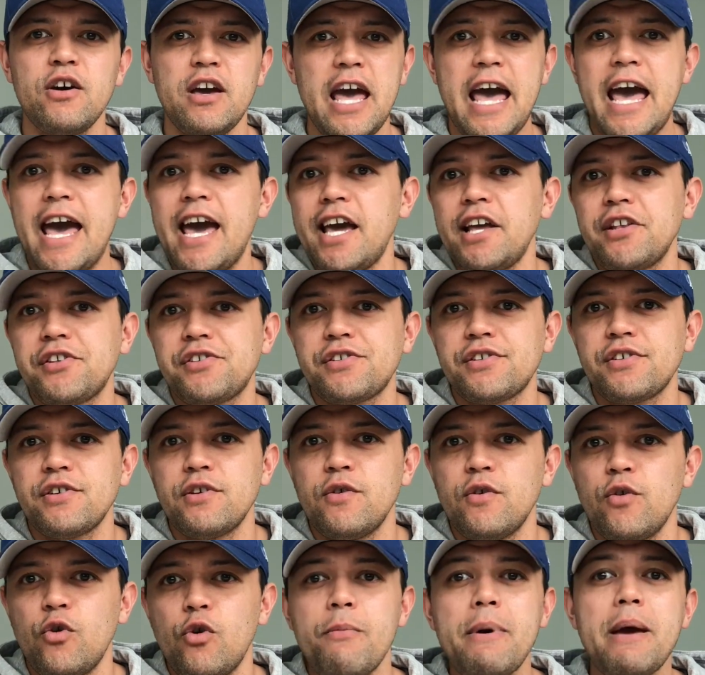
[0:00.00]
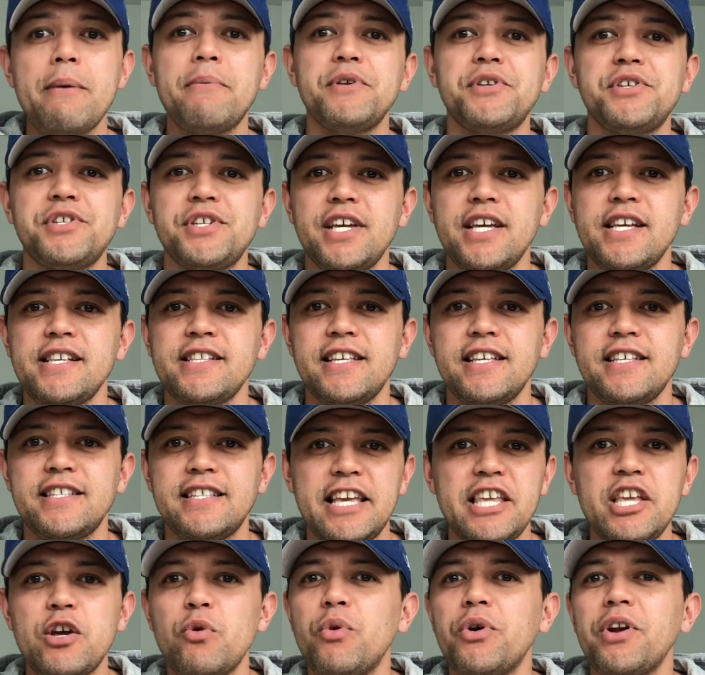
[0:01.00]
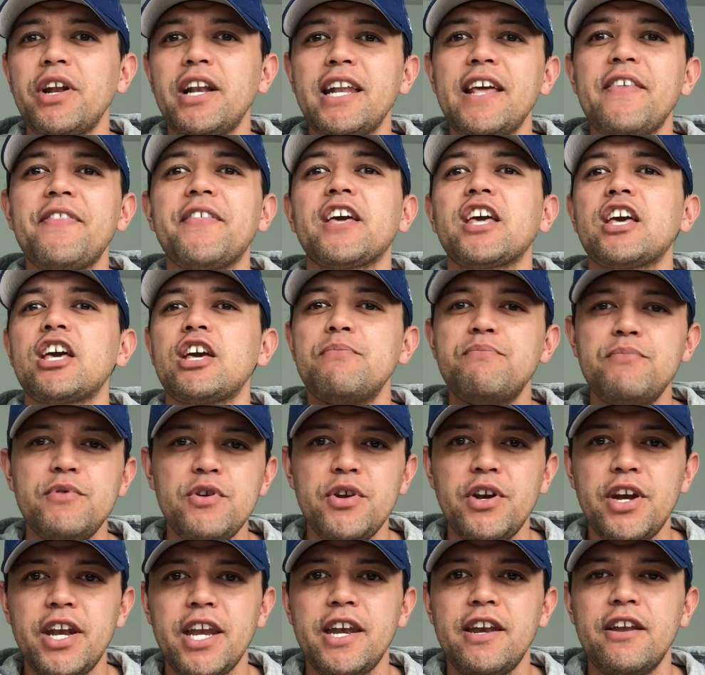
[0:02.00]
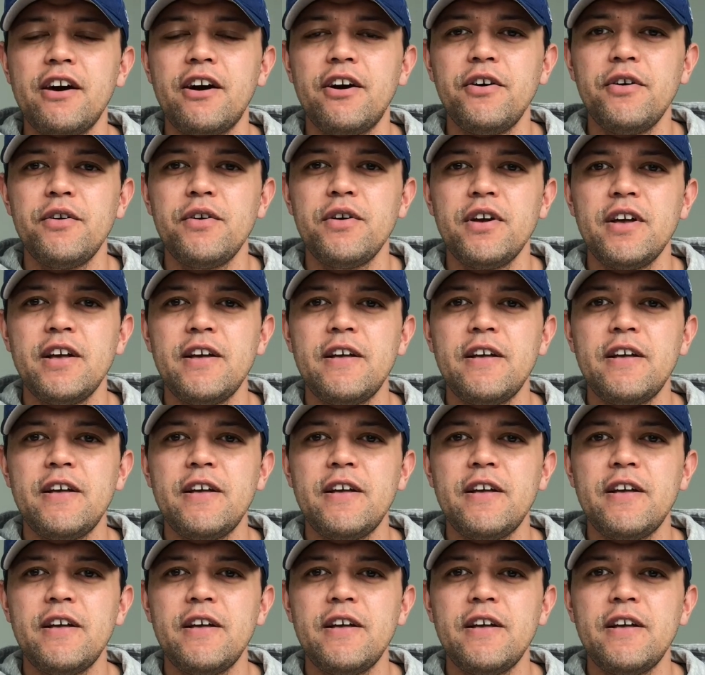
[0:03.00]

Hatch, or maybe Sharesies that you want to let the community know